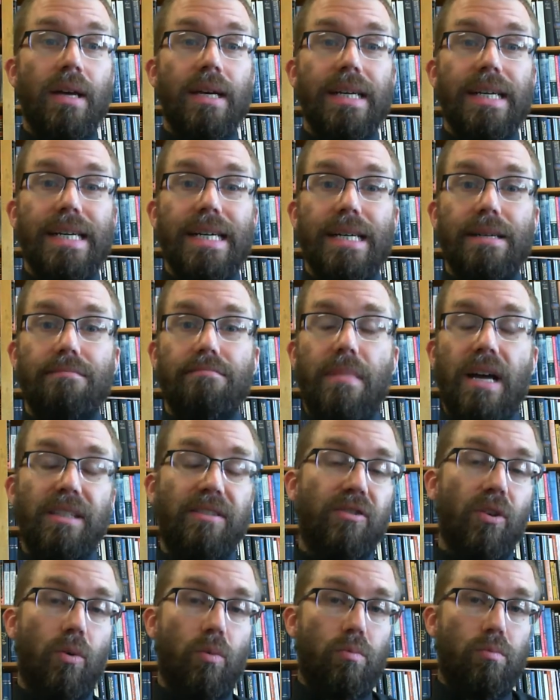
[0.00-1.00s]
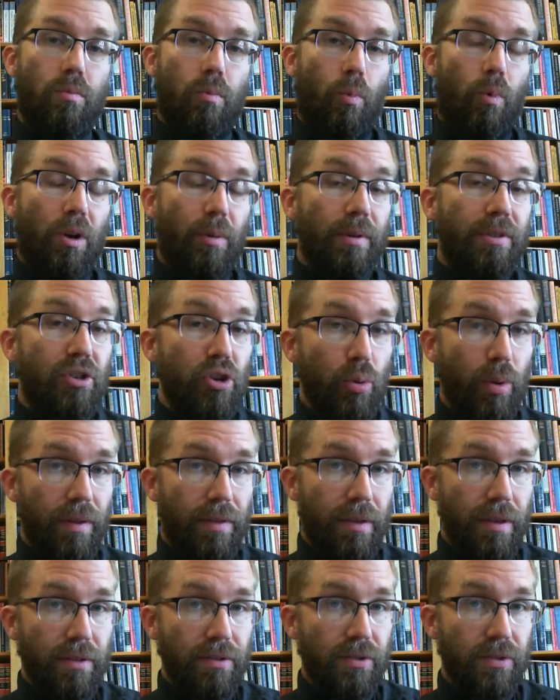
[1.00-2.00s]
Uh, and so, what do we do
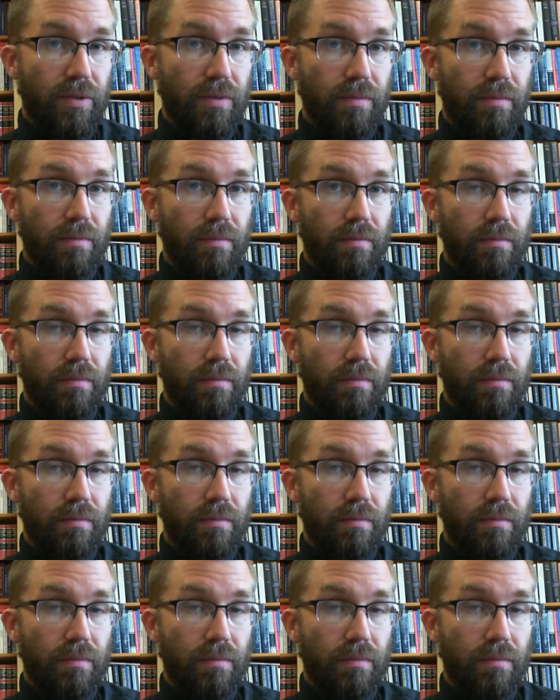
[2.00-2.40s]
with this?